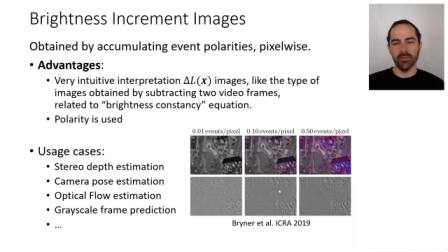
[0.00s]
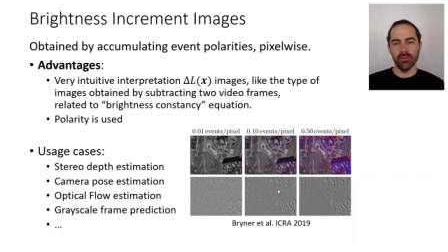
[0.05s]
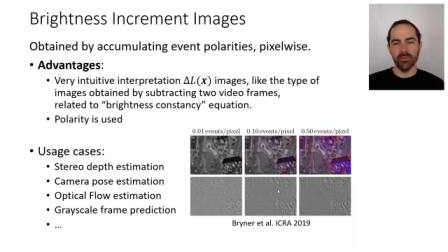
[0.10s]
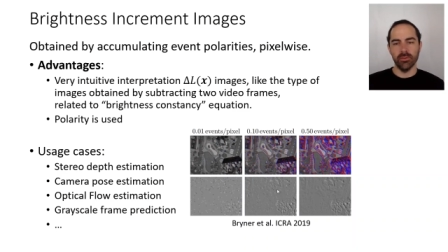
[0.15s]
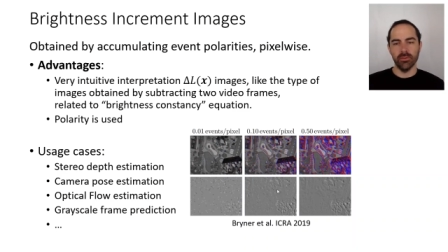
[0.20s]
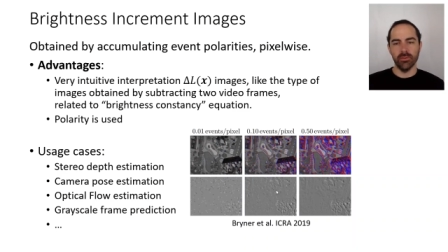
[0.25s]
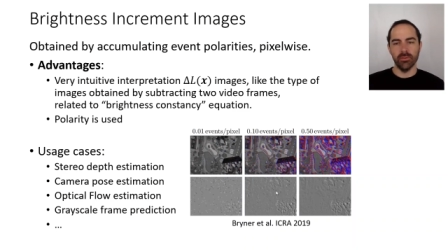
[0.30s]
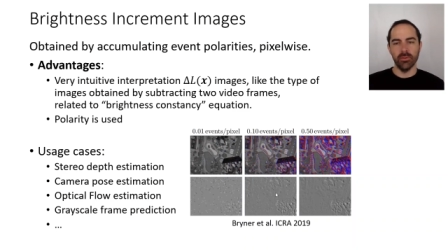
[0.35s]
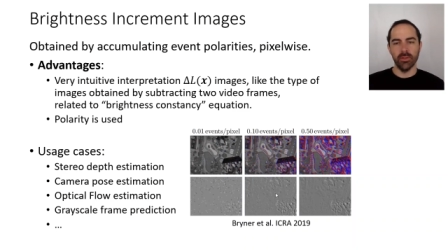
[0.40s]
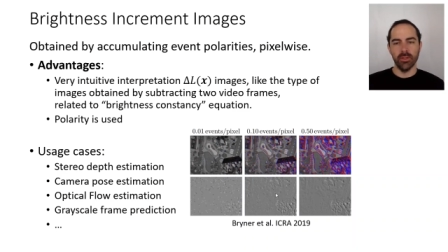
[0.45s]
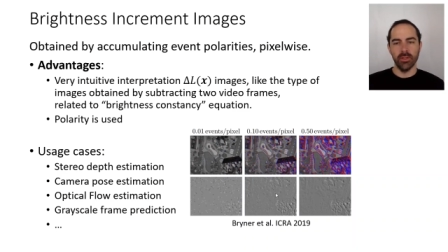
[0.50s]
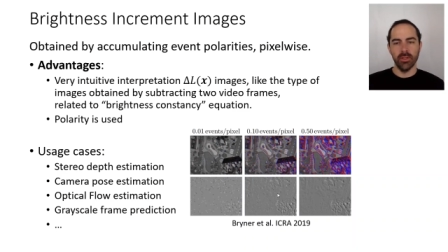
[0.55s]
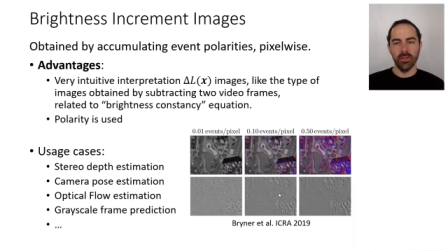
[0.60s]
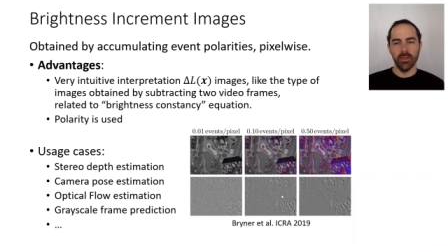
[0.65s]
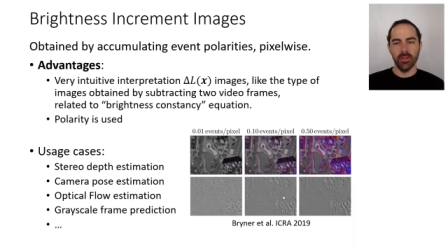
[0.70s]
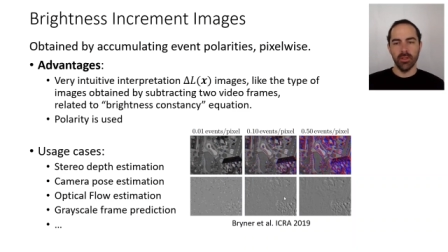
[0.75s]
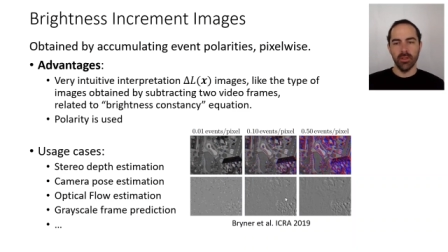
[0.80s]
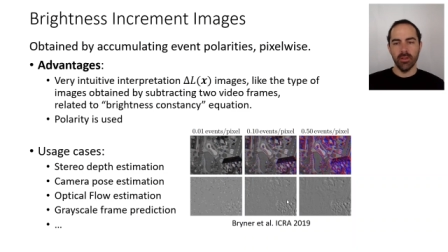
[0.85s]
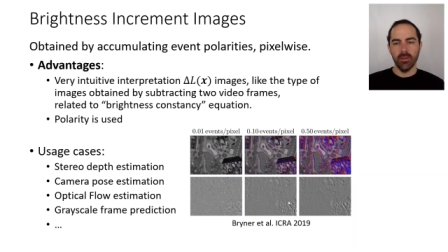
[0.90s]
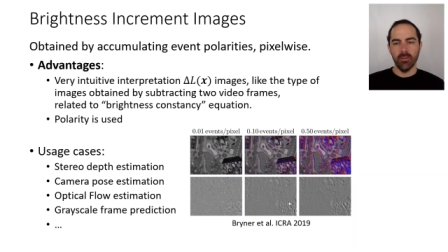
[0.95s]
So
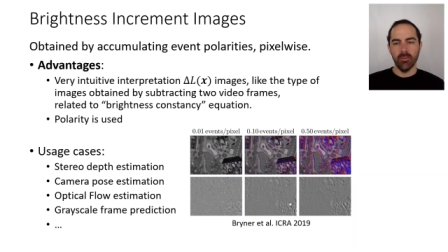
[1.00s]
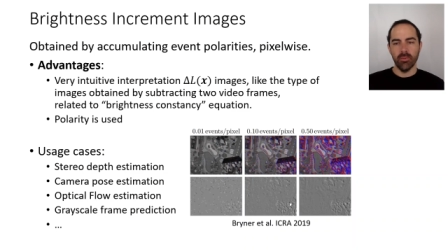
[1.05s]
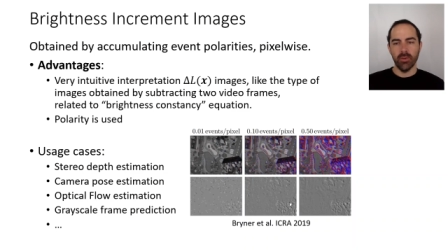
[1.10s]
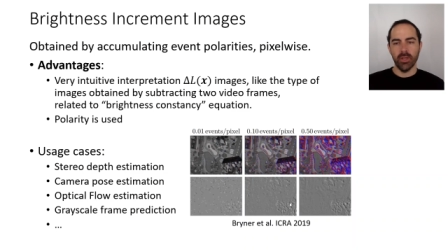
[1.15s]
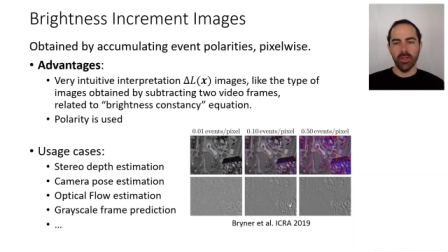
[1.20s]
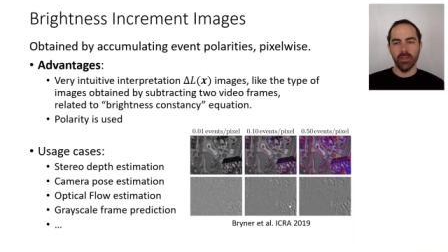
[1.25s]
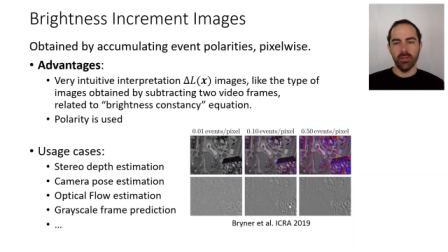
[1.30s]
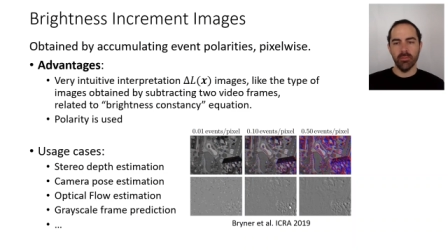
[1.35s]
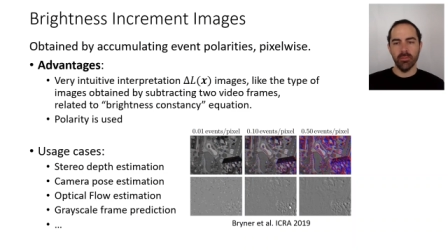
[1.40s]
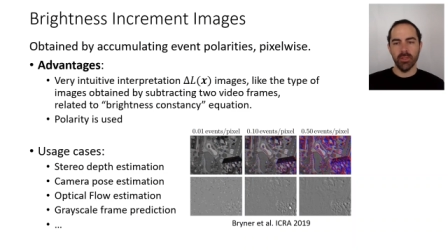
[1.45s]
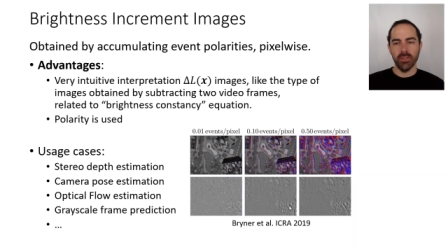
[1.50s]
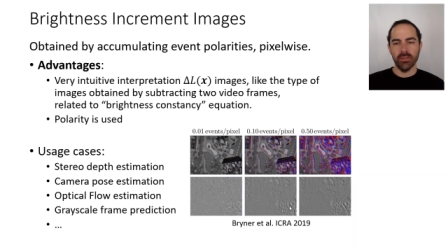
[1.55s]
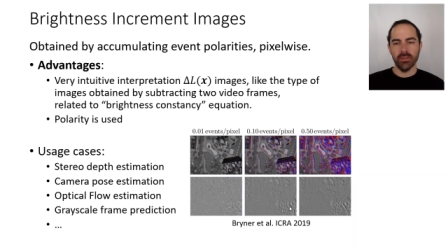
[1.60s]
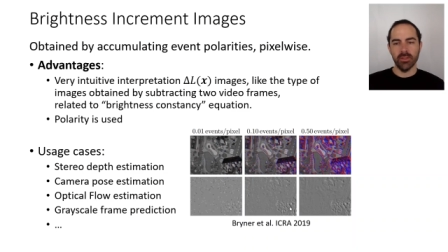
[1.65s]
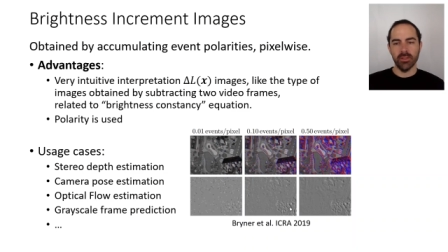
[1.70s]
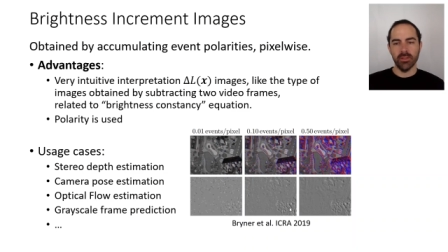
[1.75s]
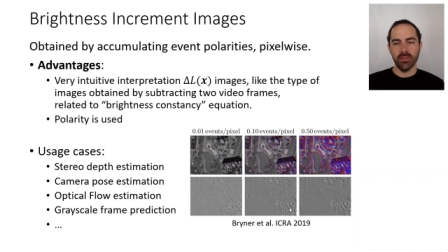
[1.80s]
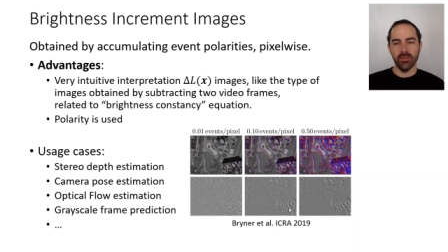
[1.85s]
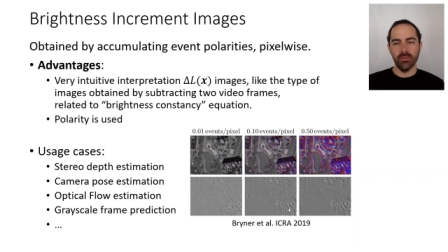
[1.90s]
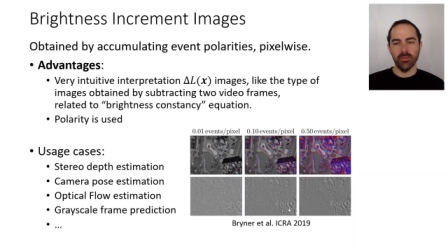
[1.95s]
bright means
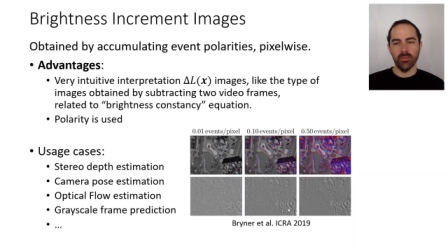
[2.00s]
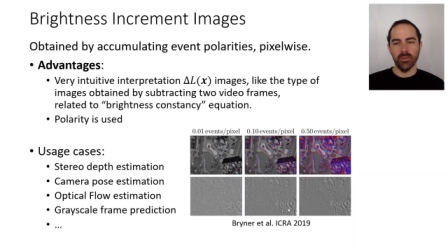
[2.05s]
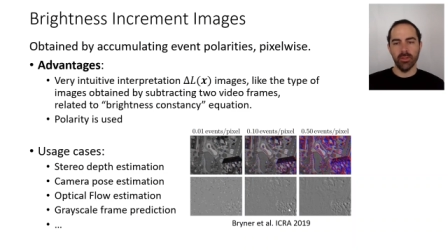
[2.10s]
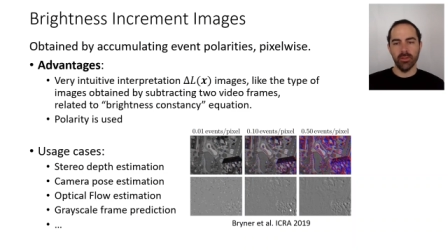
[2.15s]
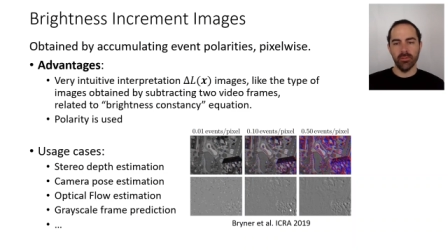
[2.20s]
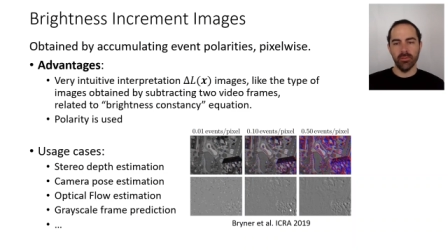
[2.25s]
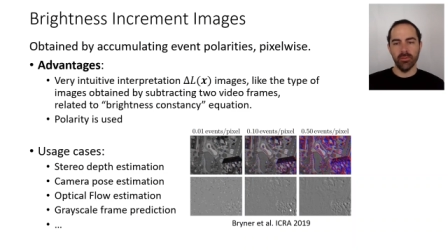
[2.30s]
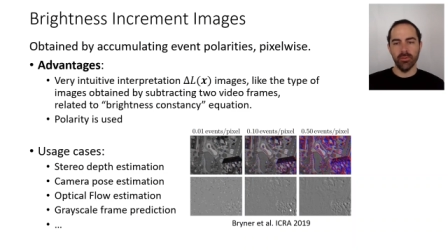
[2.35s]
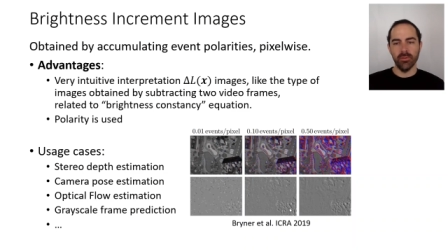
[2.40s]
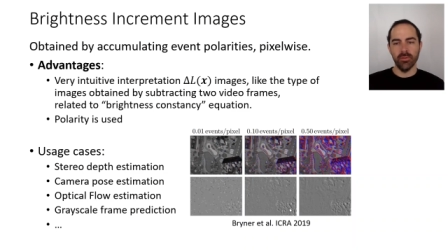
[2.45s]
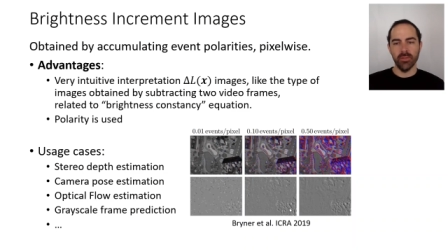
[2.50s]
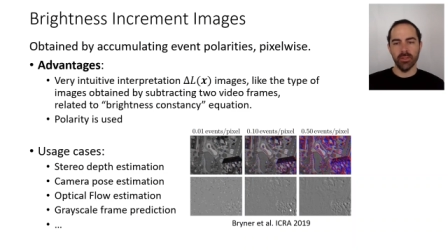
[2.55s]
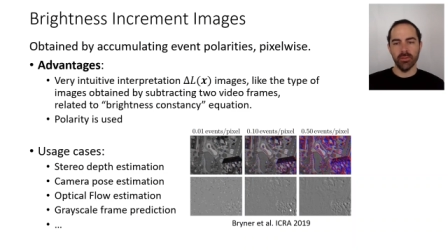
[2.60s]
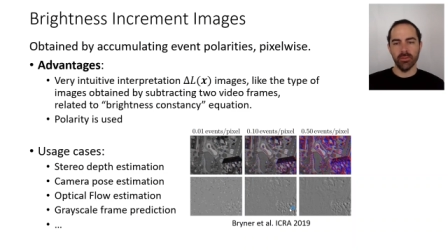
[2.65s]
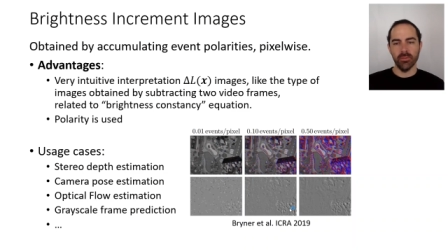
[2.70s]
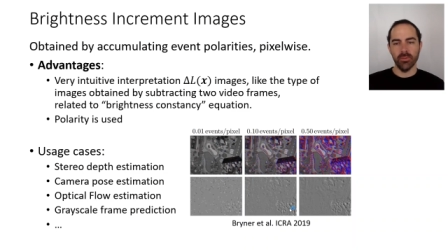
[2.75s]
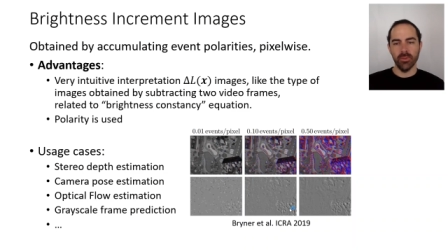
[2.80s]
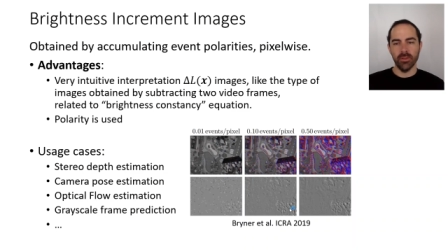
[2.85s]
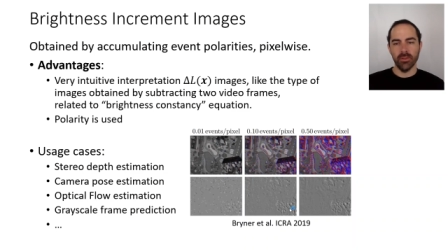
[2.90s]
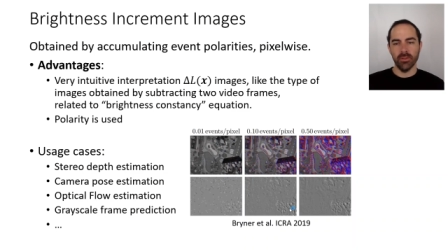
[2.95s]
that there were a few
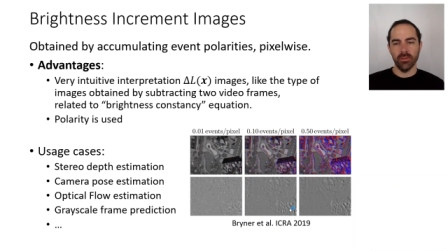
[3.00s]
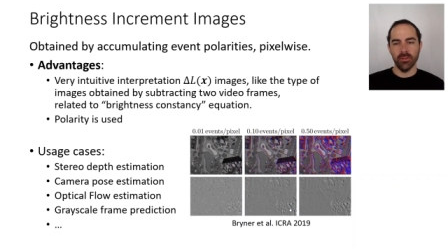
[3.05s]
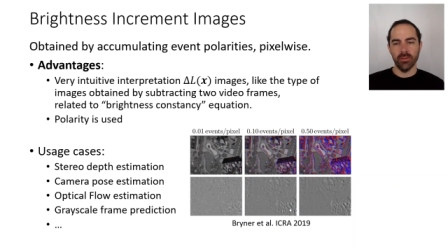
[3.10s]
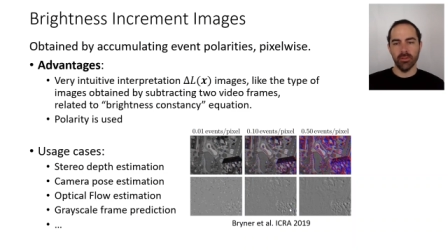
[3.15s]
events with